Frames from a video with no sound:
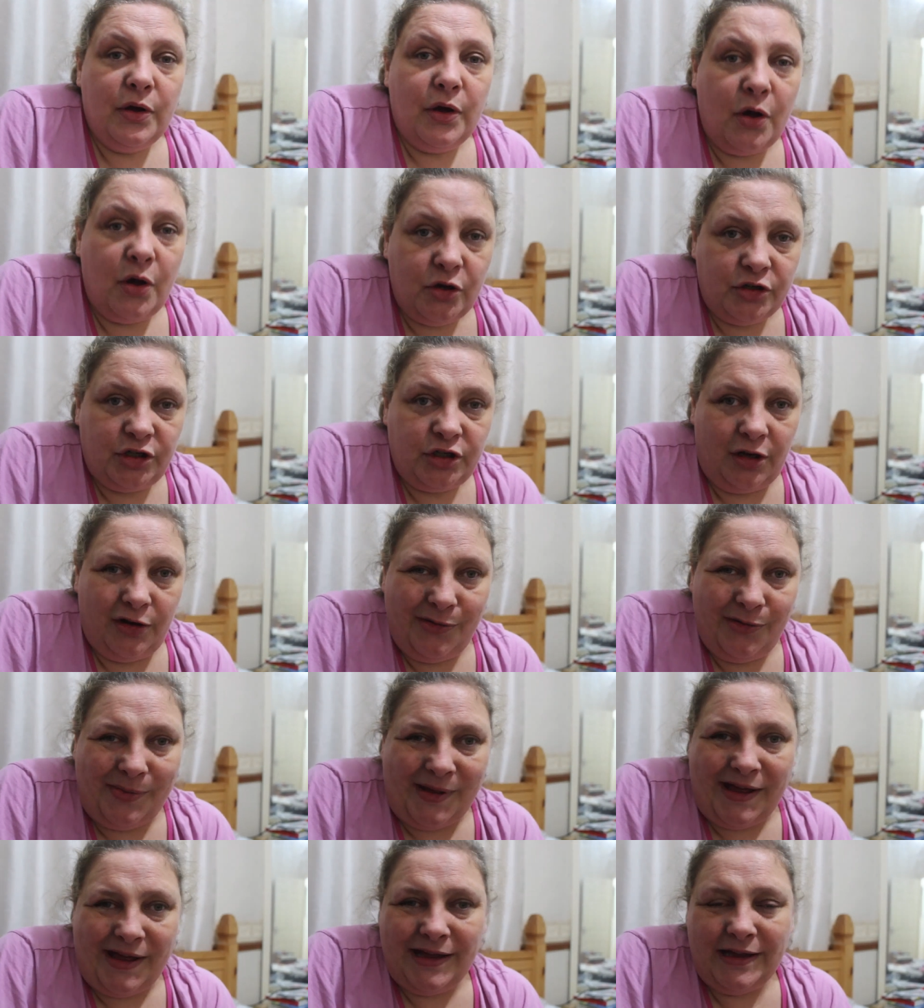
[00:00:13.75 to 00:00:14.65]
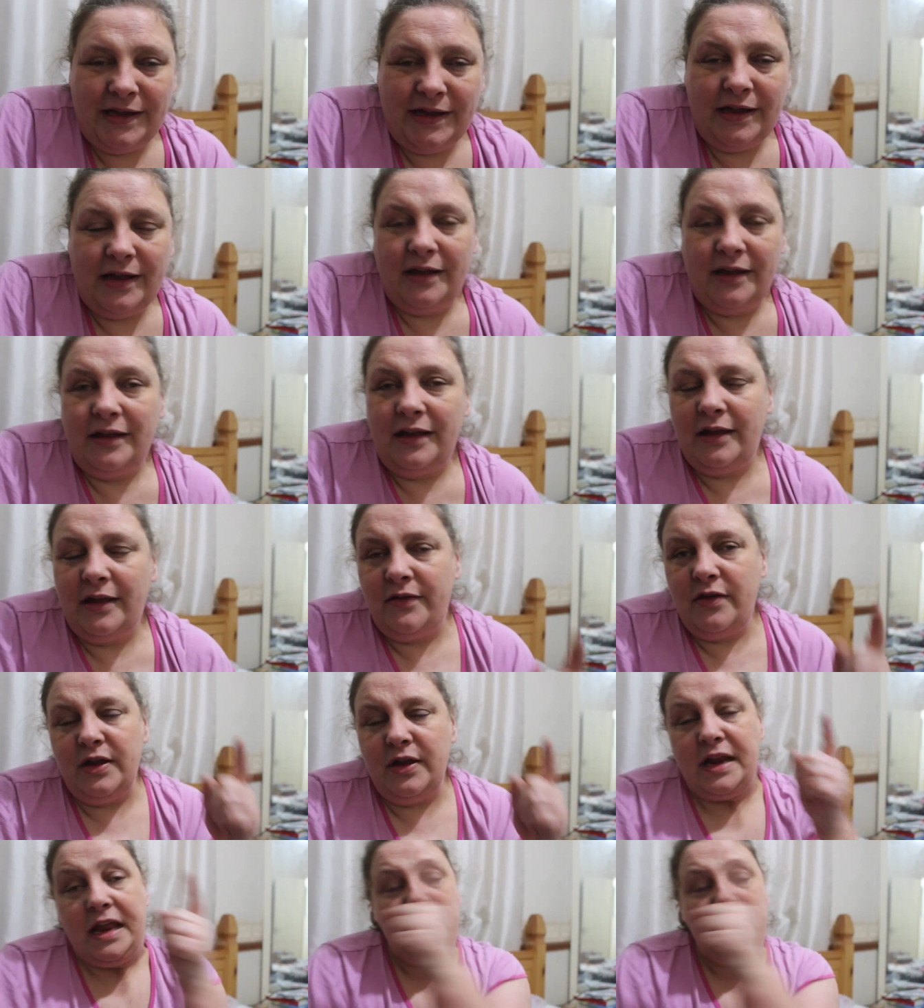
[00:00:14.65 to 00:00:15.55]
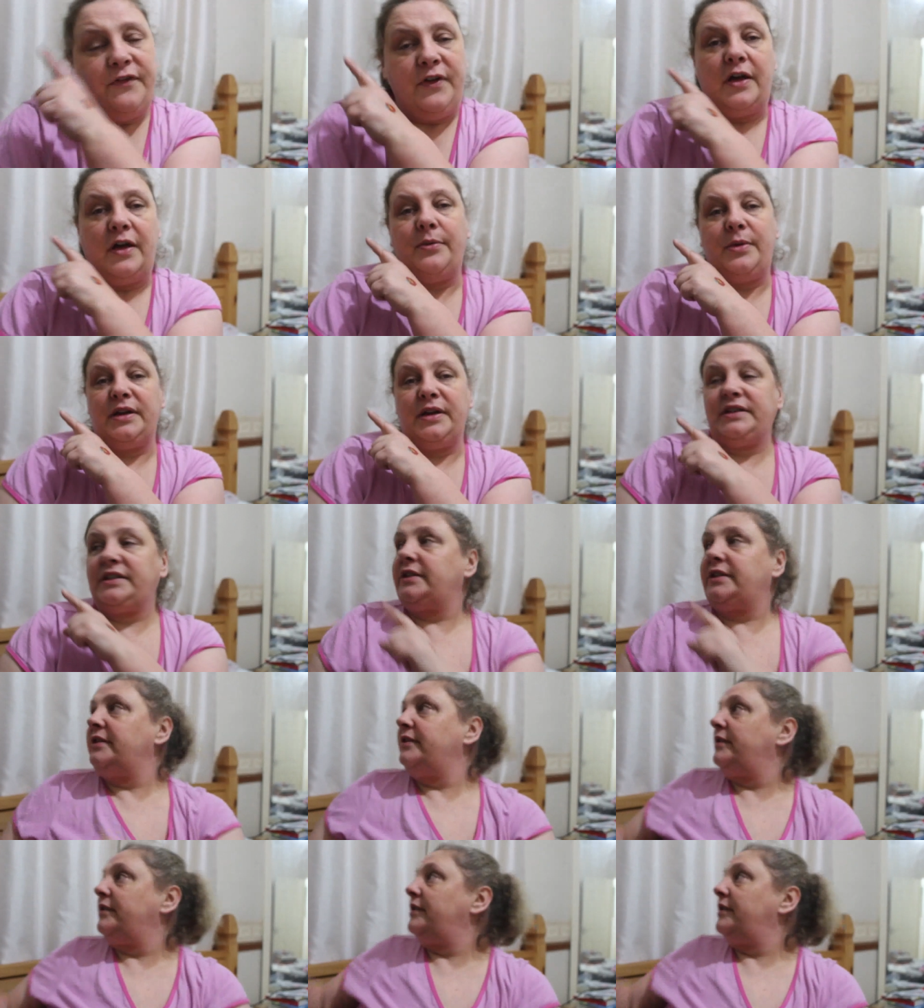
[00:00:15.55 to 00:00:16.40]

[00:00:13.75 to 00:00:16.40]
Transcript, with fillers: October. If you can hear fireworks